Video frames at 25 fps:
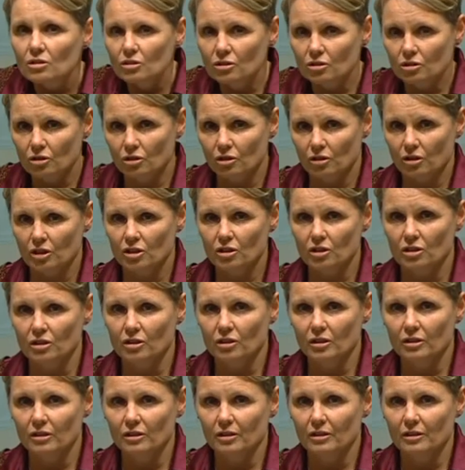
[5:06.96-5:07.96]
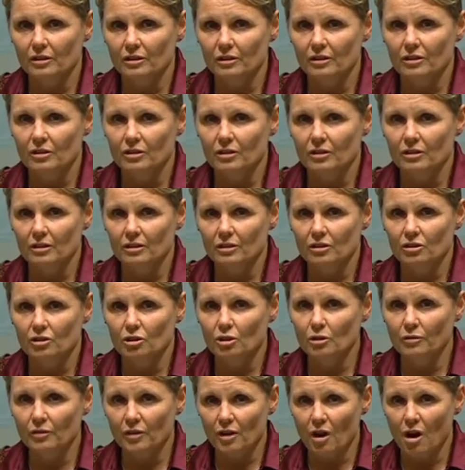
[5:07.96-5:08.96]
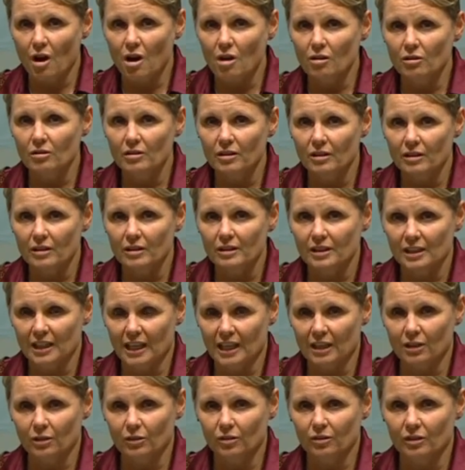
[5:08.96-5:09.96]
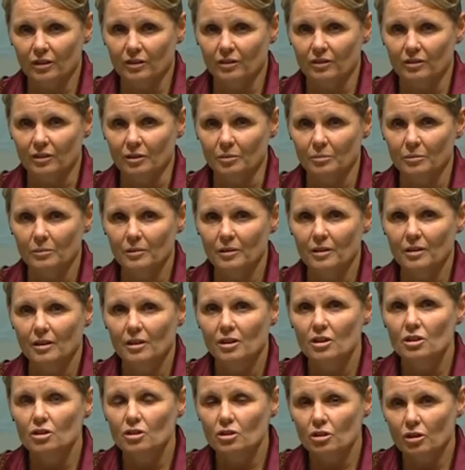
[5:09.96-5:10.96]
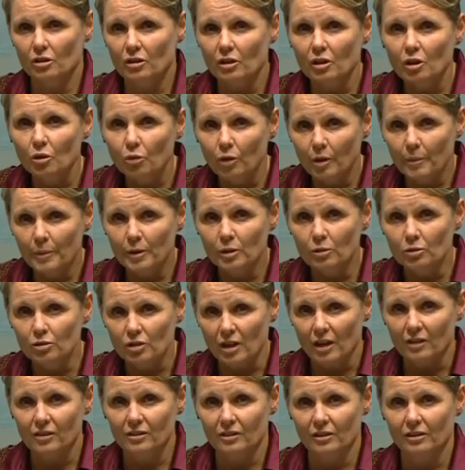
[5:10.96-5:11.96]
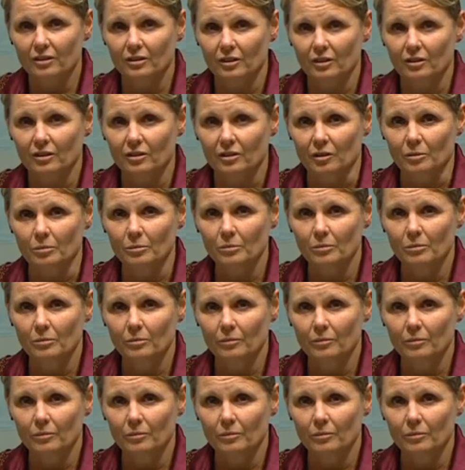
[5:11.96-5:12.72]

to the juvenile legal system to the criminal justice system,